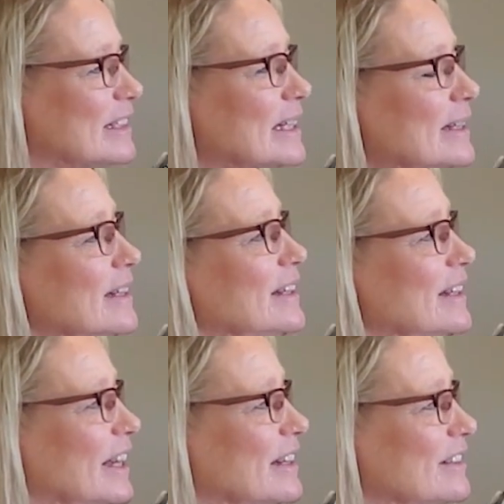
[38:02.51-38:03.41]
And
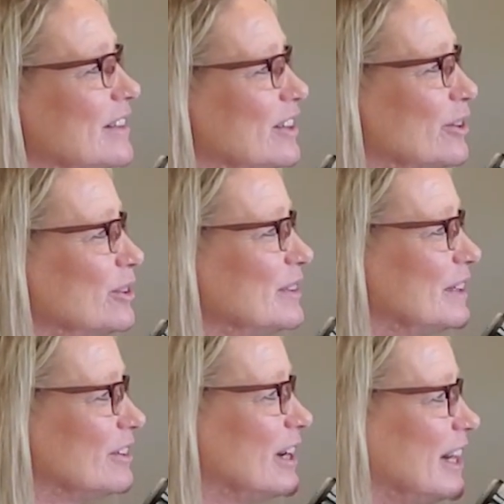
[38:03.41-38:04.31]
it's those
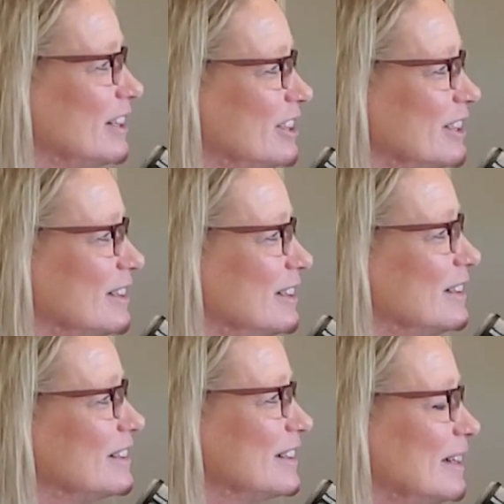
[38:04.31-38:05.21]

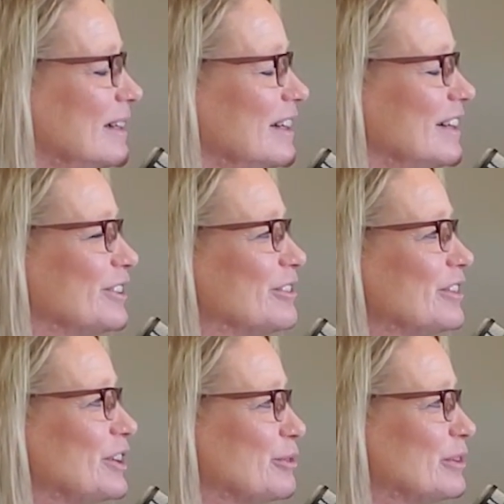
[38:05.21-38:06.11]
interactions
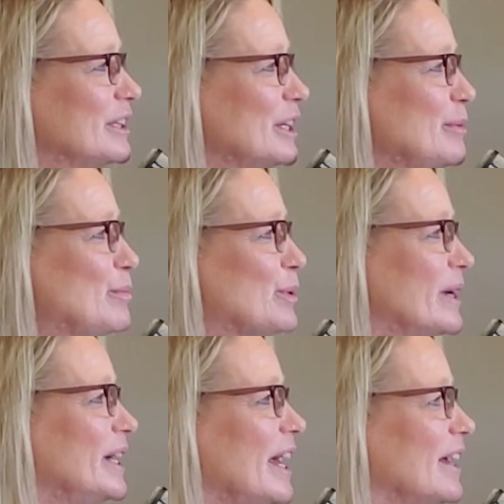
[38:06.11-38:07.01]
that really
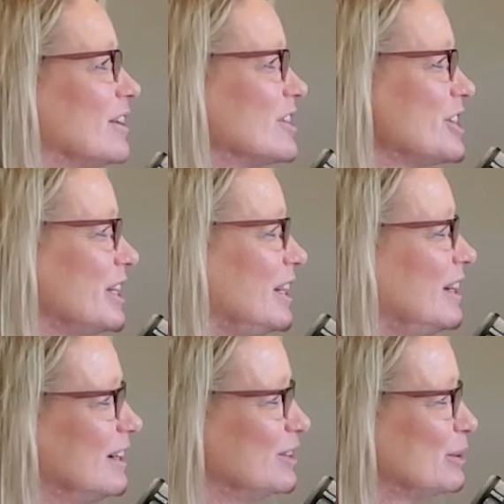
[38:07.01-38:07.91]
bring
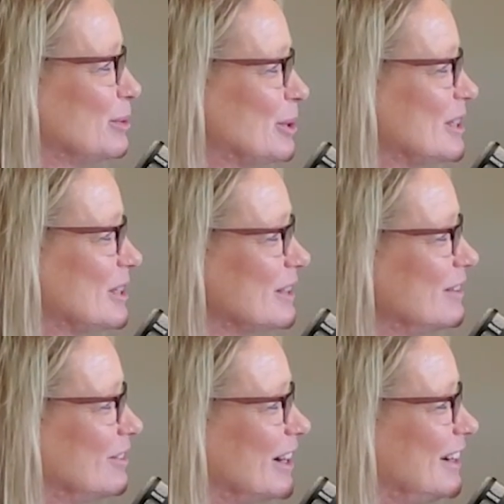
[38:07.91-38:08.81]
energy to a
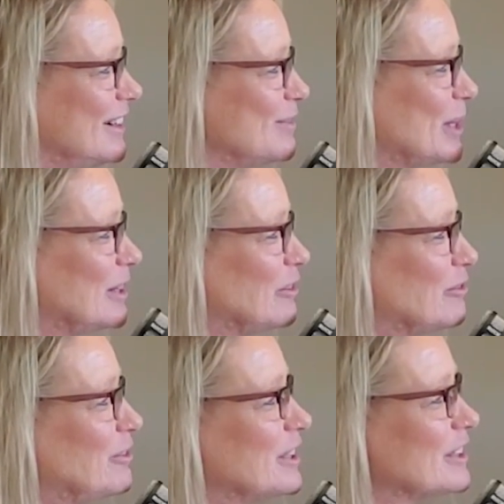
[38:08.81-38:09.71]
person, right? It
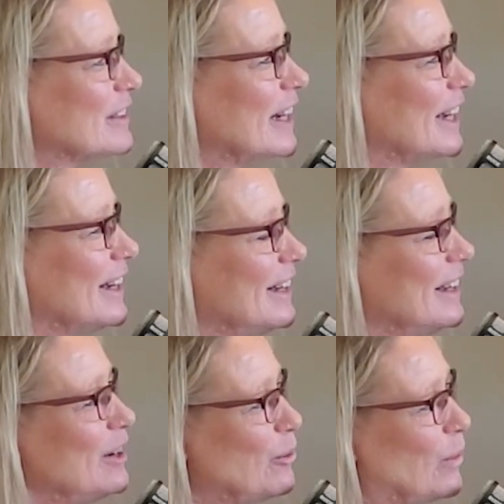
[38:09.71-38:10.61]
feels like,
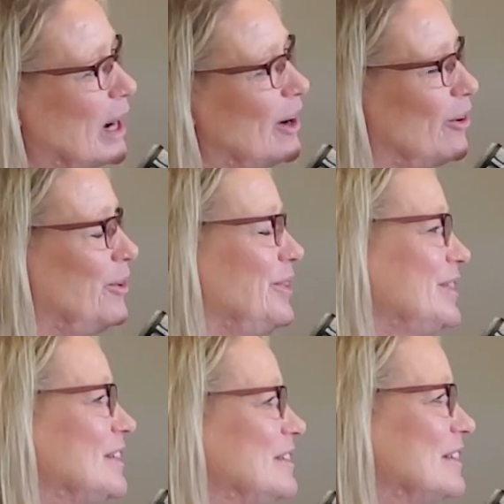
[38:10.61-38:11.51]
wow,
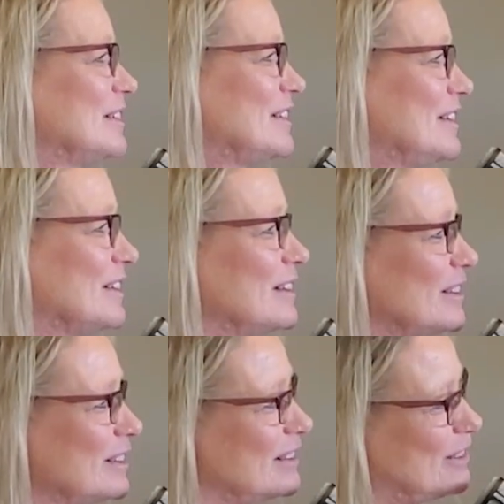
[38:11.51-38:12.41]
this
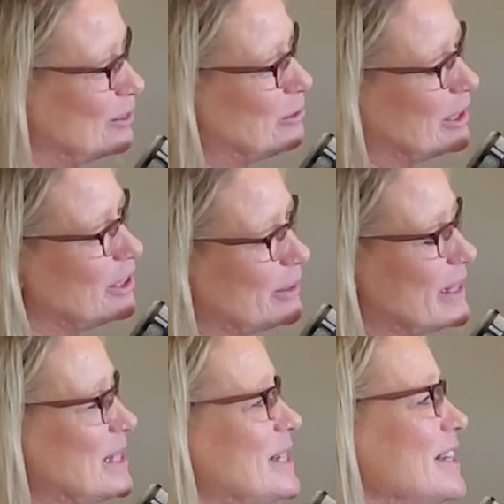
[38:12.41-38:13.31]
is what
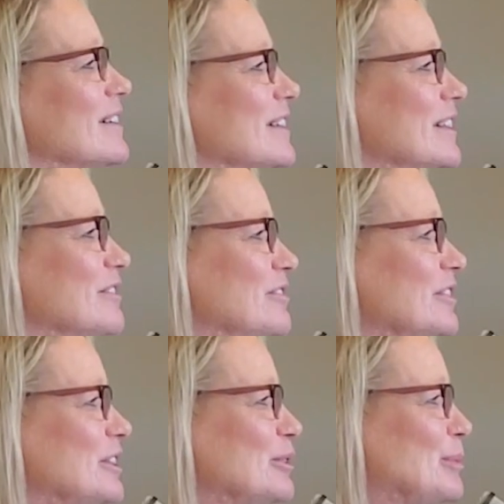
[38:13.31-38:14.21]
USD has done for
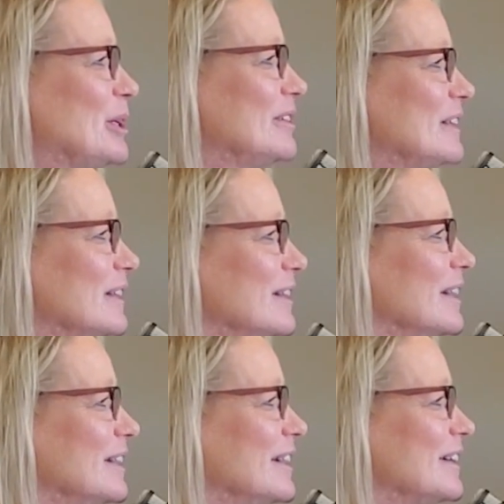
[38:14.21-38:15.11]
this
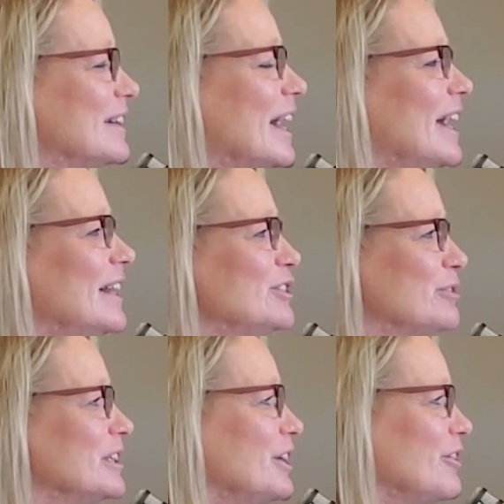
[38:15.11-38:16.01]
person. And that's
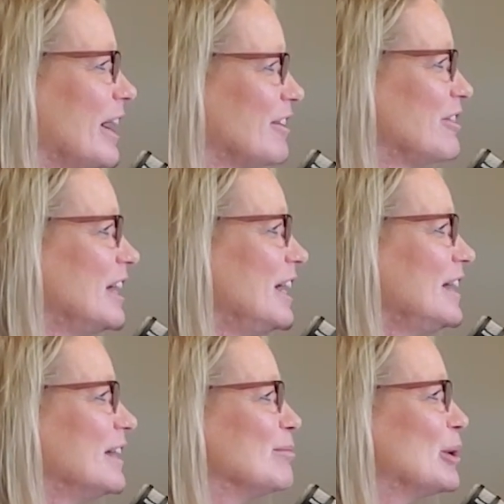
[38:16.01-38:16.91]
really
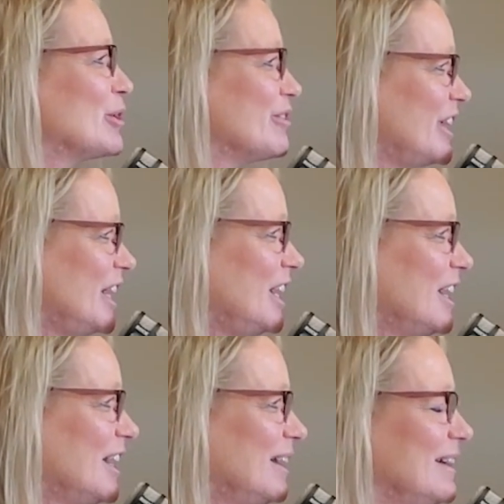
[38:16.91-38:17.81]
gratifying and
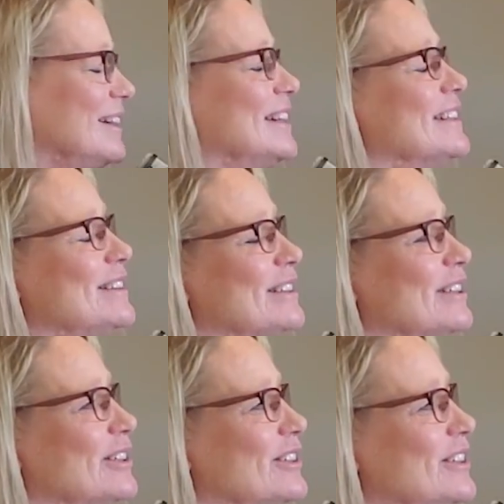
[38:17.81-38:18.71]
motivating.
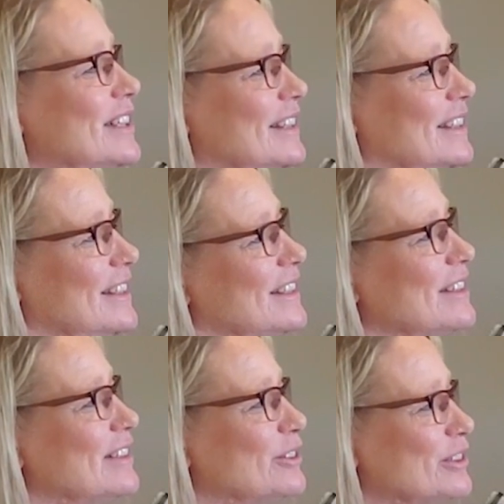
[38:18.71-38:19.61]
So
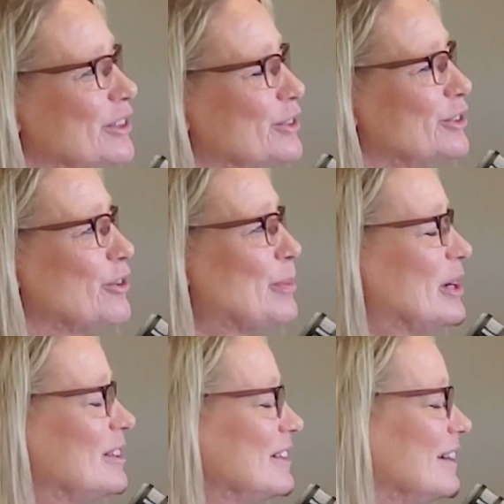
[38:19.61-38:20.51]
those are the
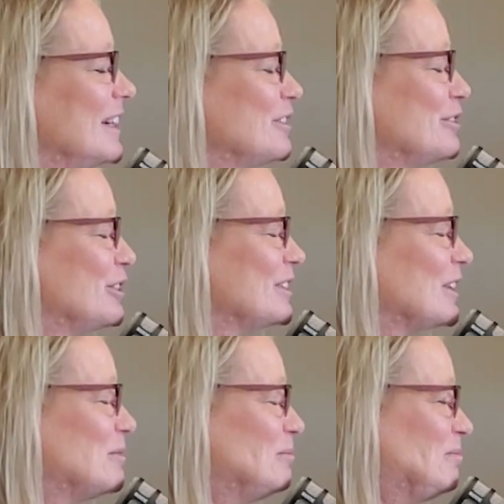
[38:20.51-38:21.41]
parts I like to focus on.